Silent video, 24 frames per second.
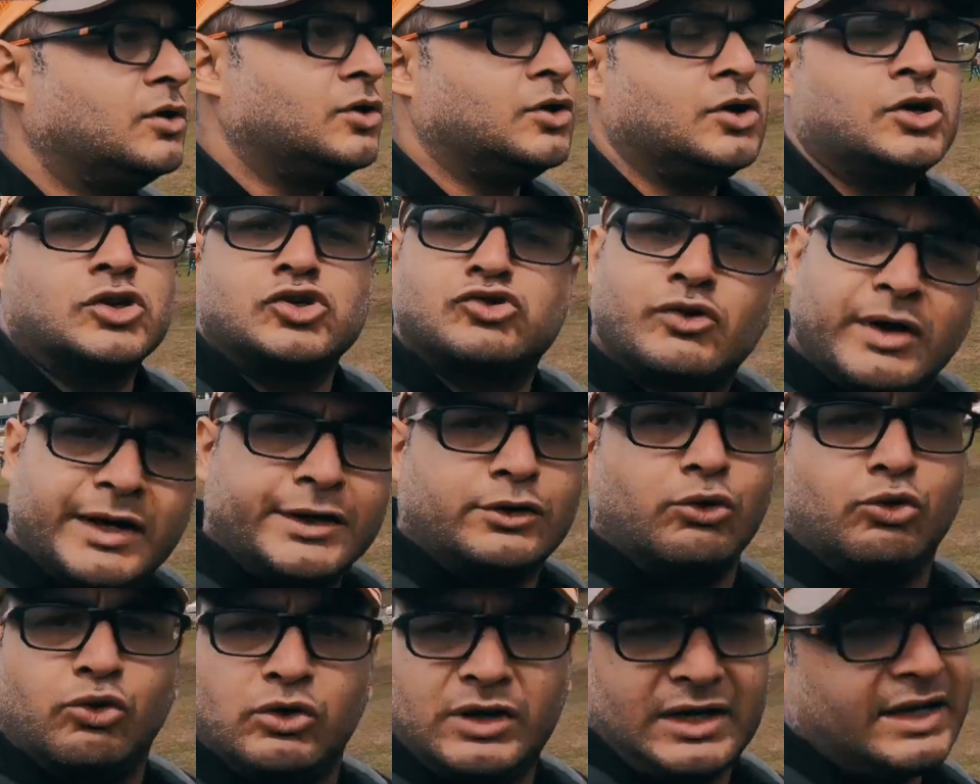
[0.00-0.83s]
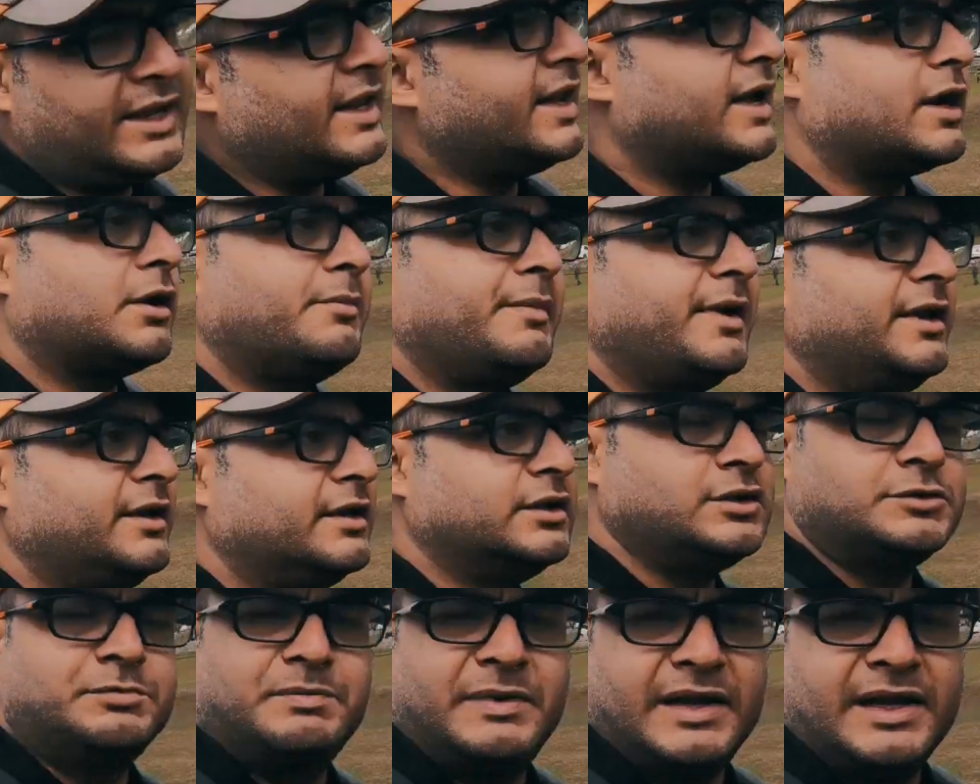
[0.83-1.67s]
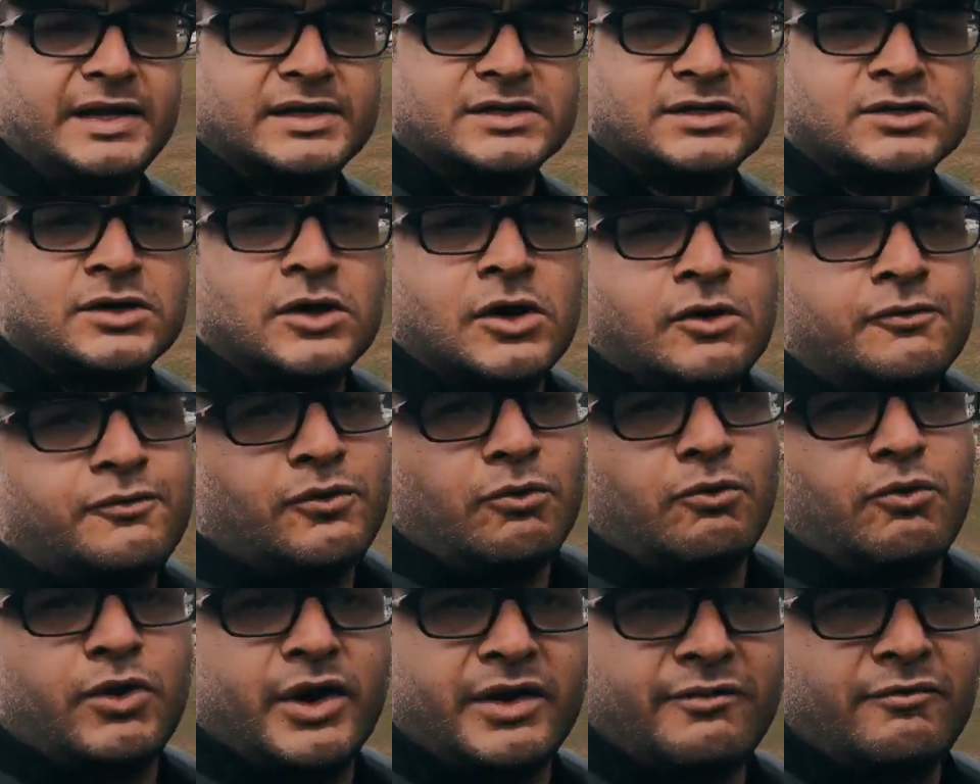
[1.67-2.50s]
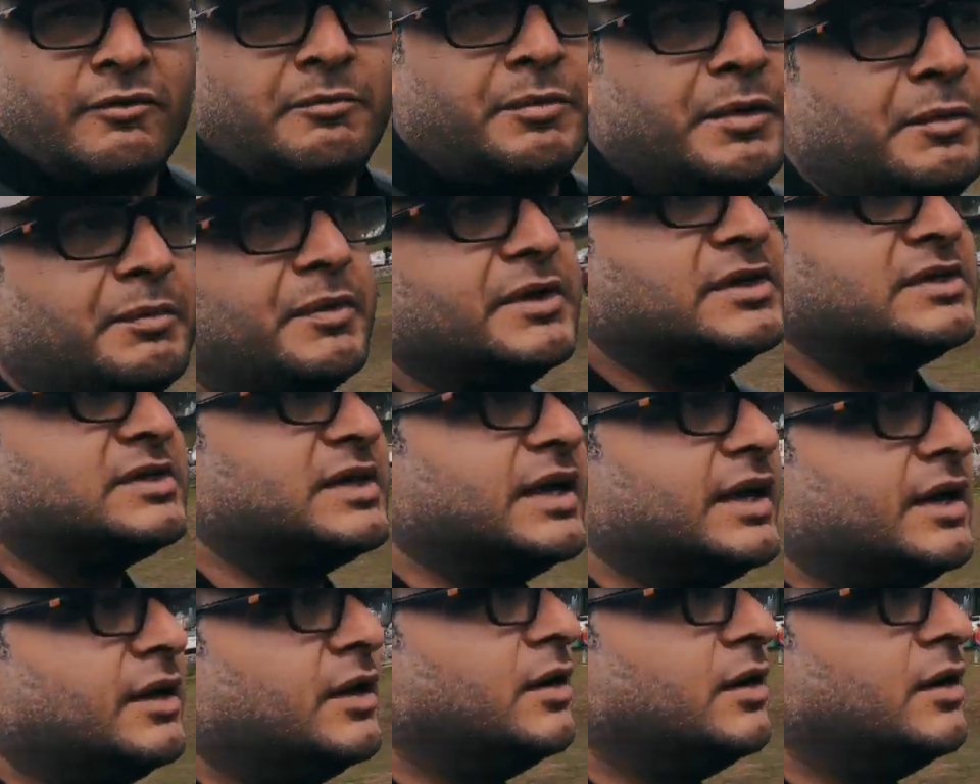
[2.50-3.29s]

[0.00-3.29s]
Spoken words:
So I totally recommend this place for whatever people say,